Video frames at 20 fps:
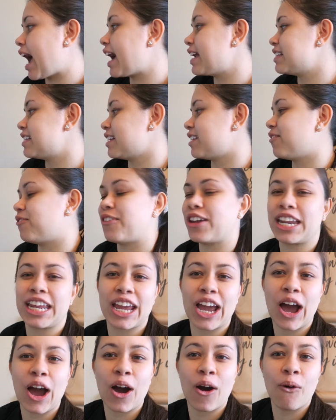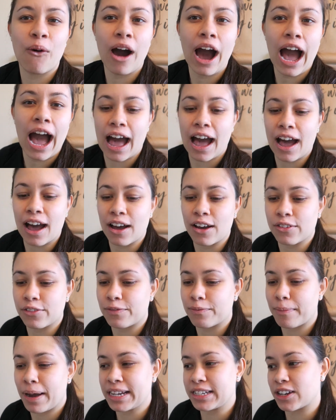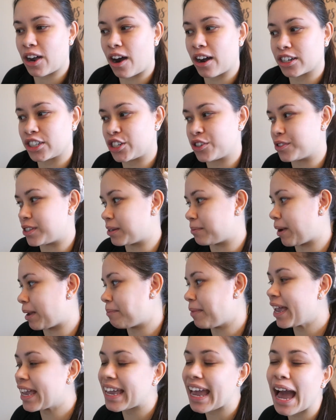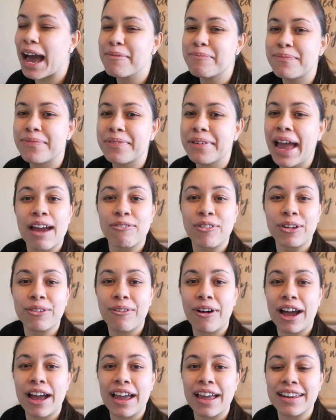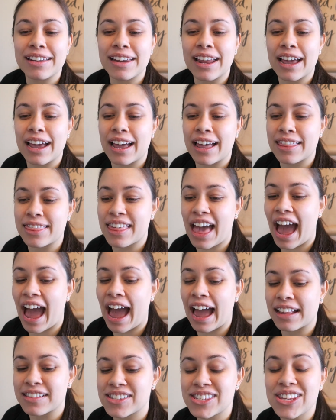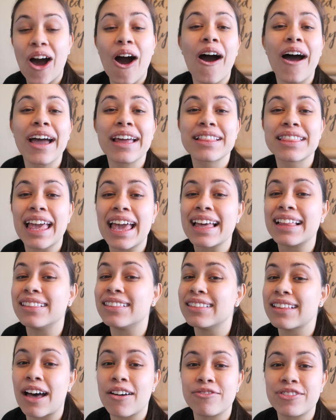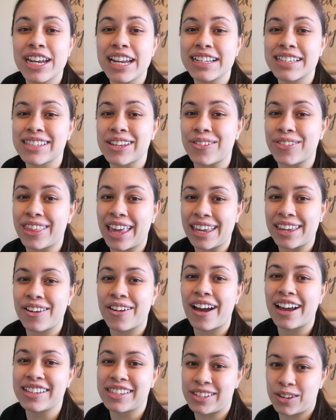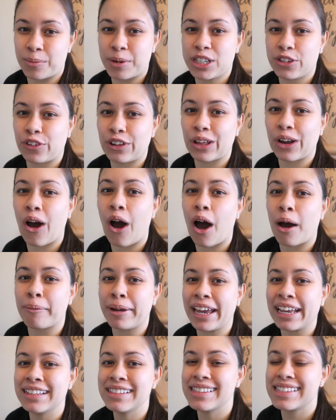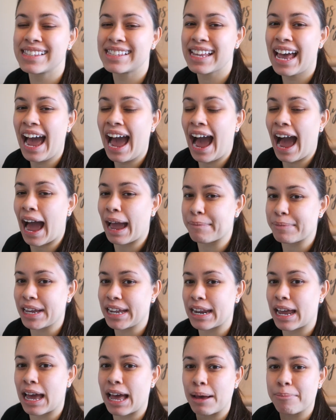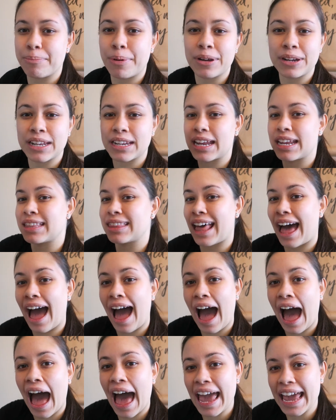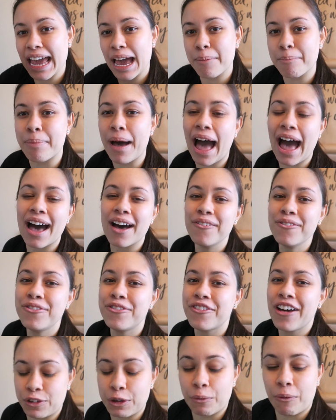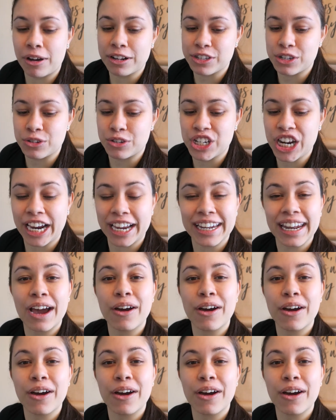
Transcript: I did a video of my dog choosing my makeup. Everyone that saw it, they loved it. So thank you guys so much for the comments. I'm gonna put it in the eye above if you want to check it